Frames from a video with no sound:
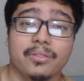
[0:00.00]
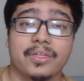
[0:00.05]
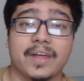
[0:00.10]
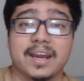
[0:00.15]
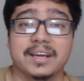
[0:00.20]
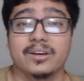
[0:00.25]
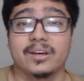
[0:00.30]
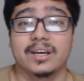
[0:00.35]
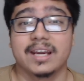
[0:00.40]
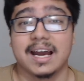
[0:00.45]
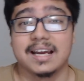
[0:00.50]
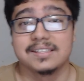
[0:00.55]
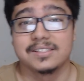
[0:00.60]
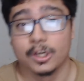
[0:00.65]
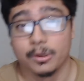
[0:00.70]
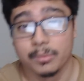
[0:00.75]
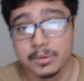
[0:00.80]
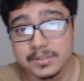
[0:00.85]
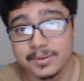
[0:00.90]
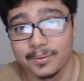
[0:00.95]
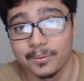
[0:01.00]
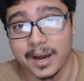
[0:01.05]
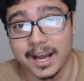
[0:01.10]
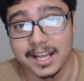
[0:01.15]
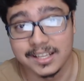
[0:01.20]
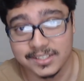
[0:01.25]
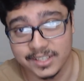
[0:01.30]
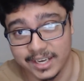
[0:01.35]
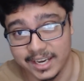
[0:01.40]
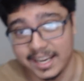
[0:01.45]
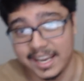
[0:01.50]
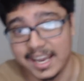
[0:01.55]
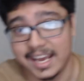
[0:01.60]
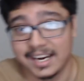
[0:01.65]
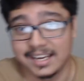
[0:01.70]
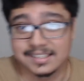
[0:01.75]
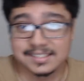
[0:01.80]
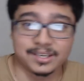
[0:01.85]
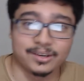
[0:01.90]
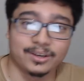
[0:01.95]
Thank you guys so much for watching, and
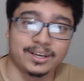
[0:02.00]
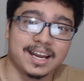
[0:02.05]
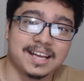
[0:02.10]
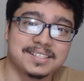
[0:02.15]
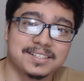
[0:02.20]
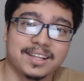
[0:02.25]
I'll see you guys